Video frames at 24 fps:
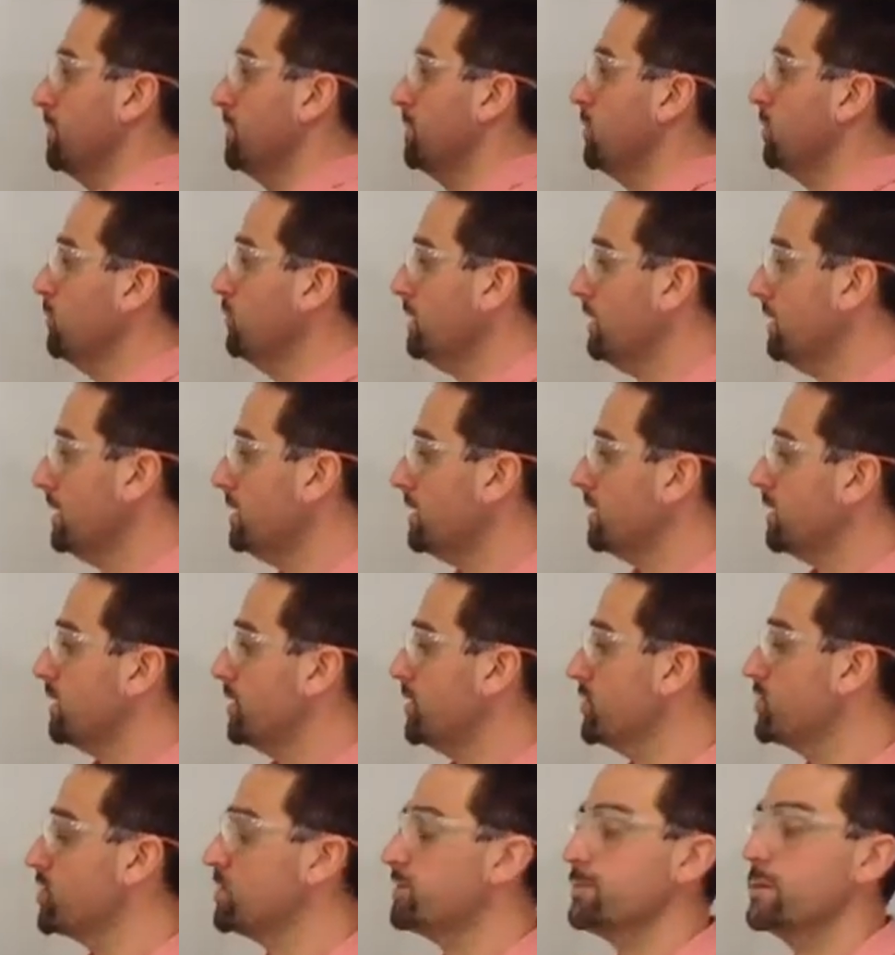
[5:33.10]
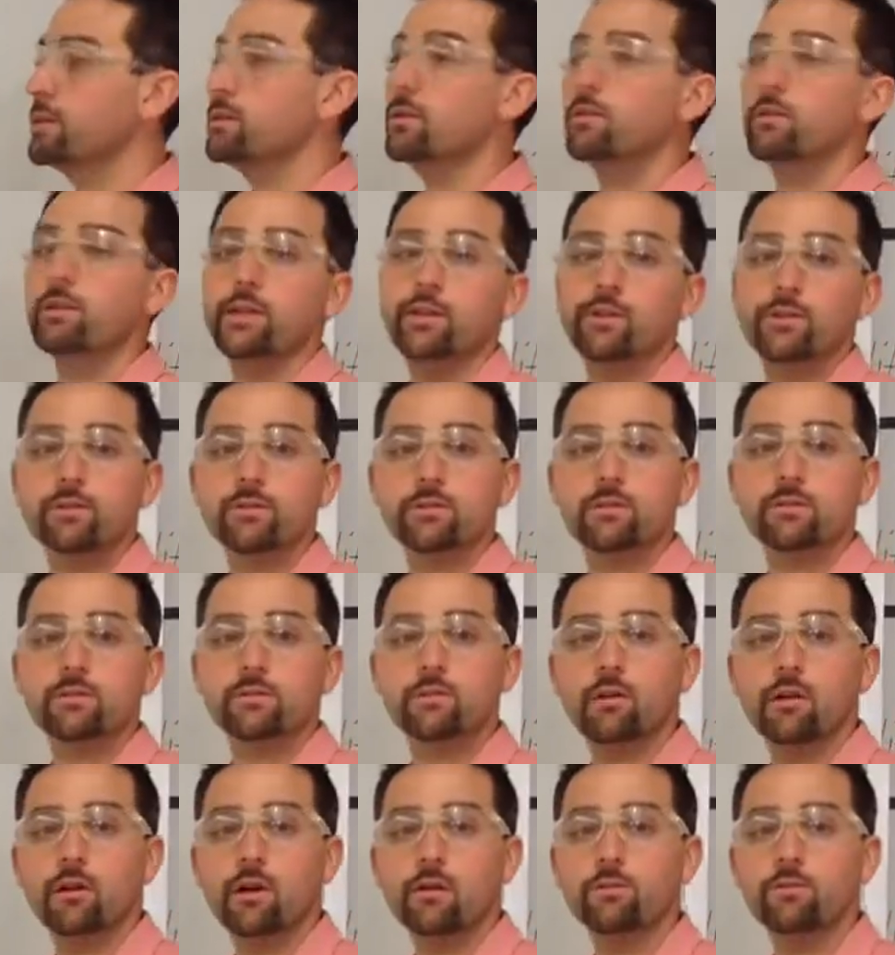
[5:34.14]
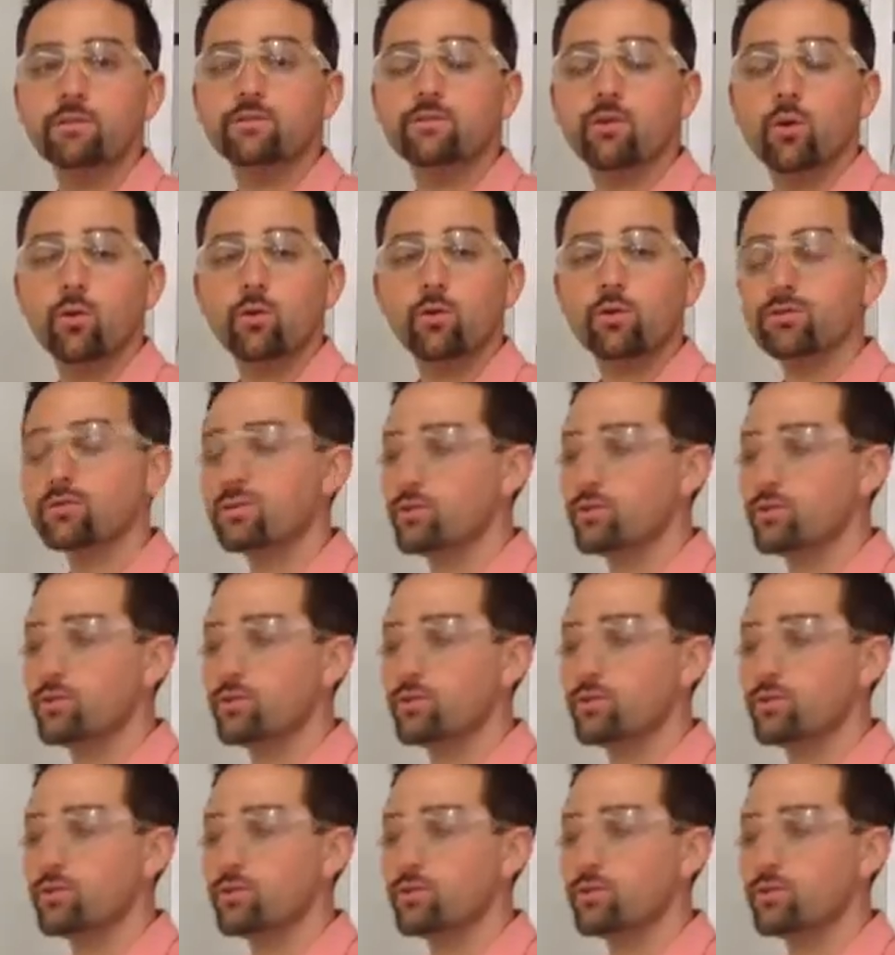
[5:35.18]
But we need 100 milliliters of a total